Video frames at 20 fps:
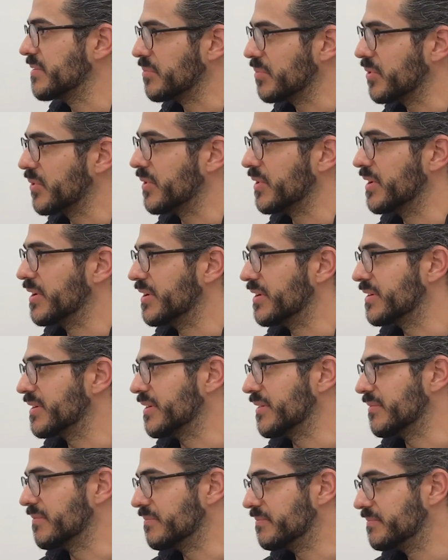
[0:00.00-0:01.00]
at some
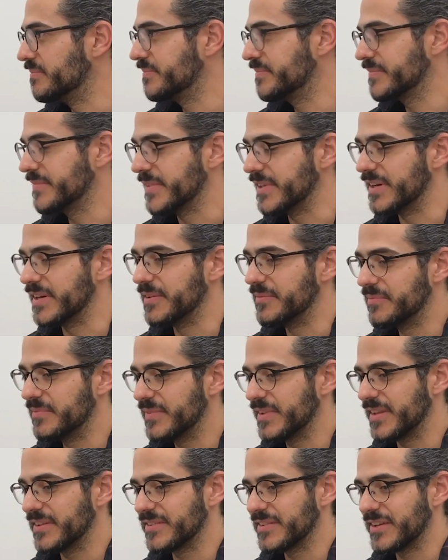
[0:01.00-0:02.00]
point, and
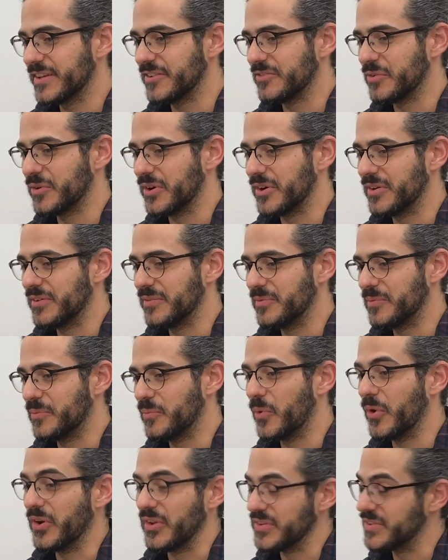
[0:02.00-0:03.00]
that's kind of
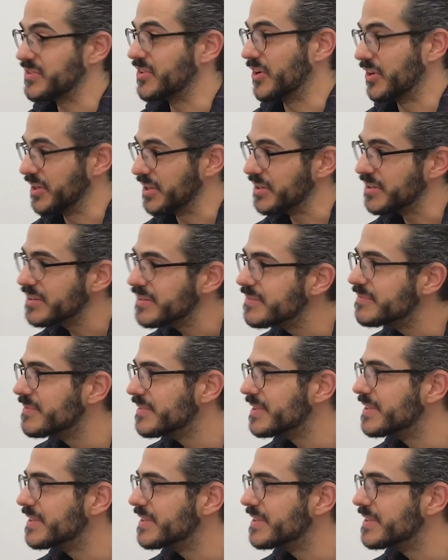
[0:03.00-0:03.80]
where it started.